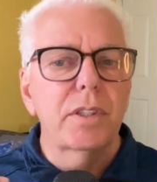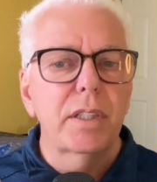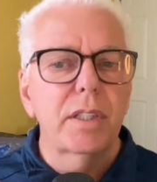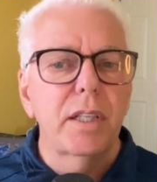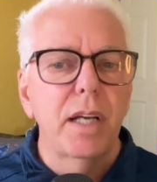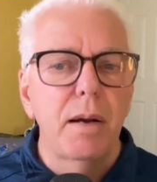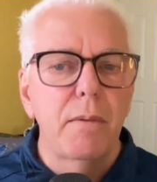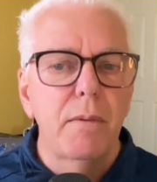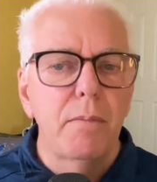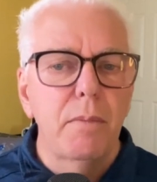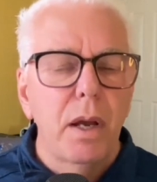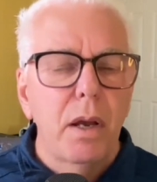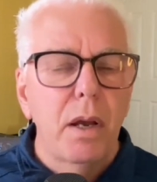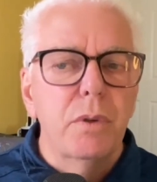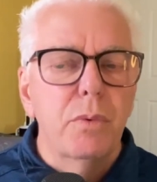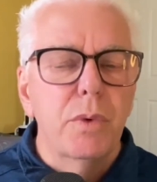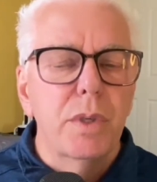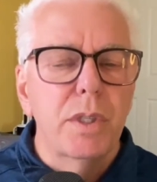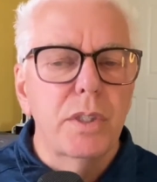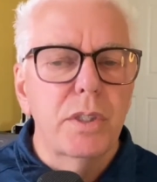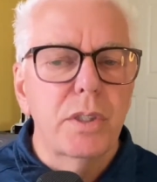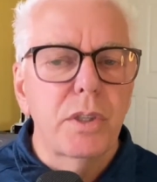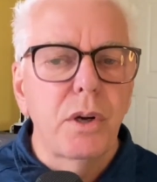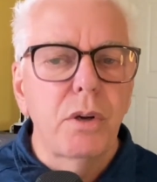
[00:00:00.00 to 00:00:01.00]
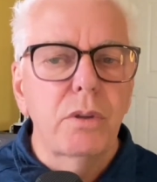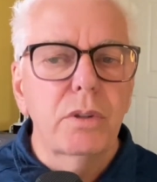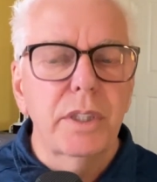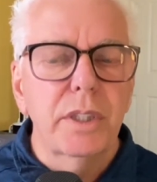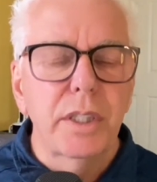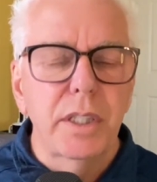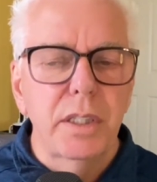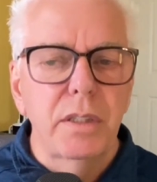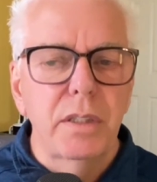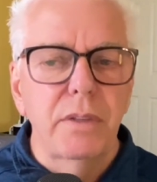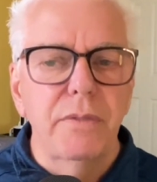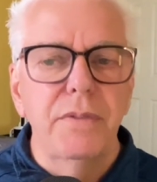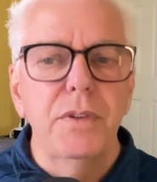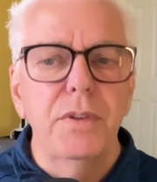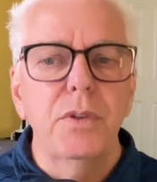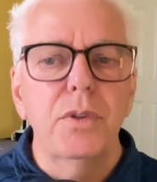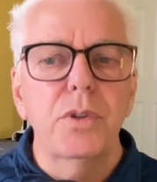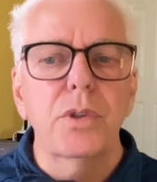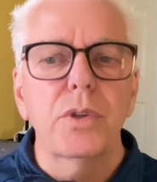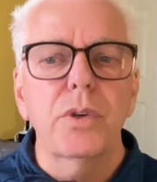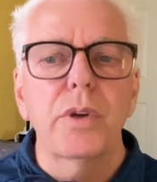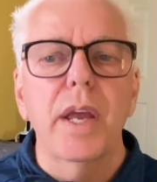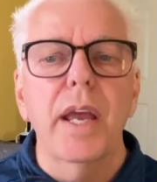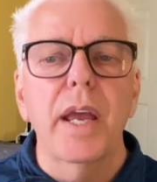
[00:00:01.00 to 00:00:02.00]
some result in the
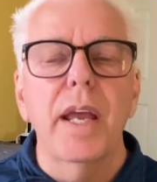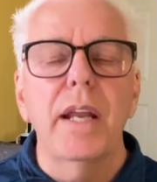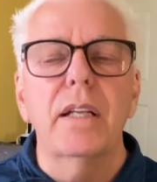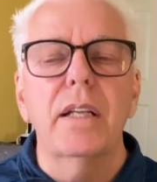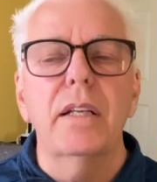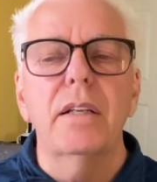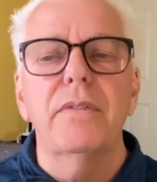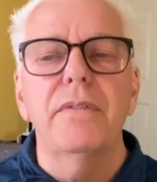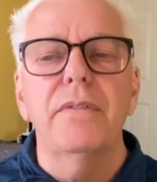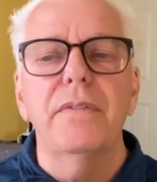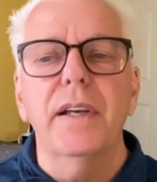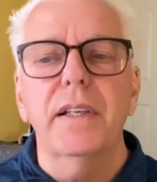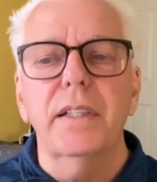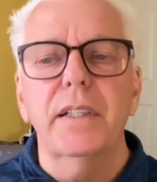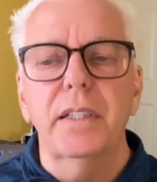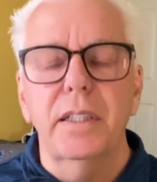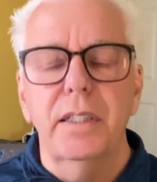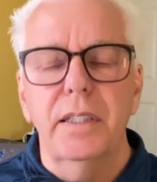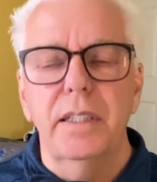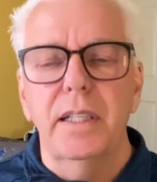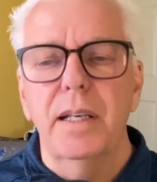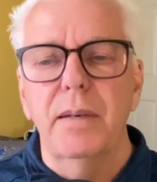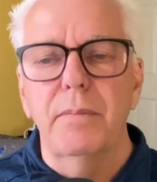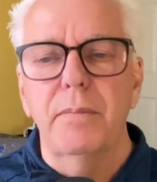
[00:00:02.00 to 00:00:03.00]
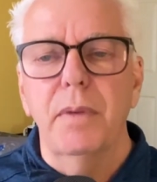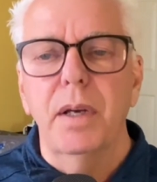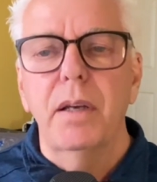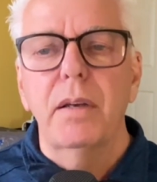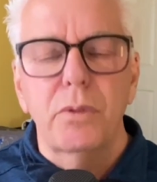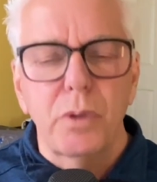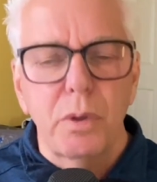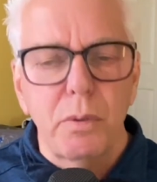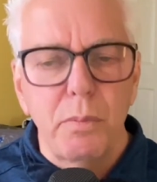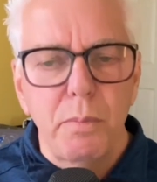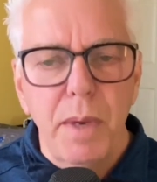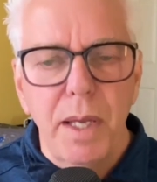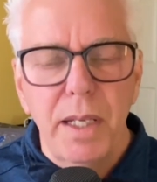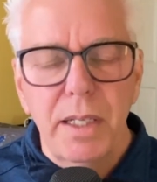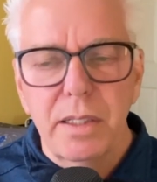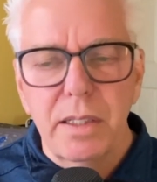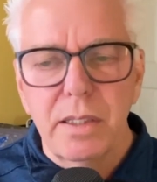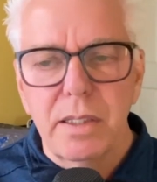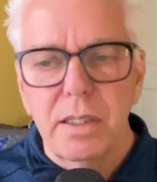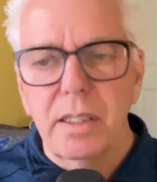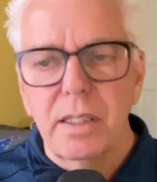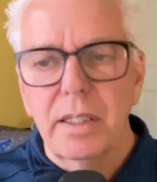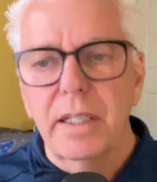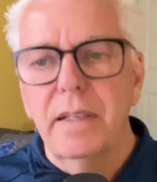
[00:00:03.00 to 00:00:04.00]
future, and it affected them
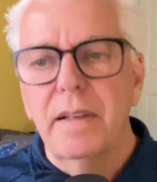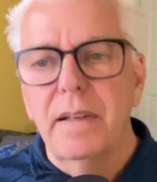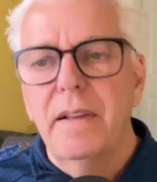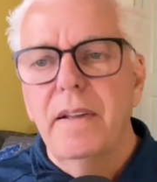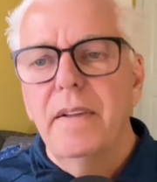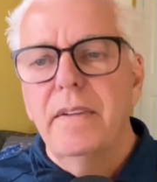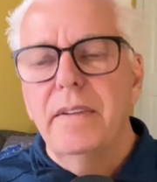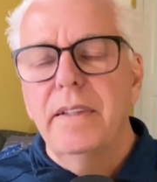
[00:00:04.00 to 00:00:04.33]
tremendously.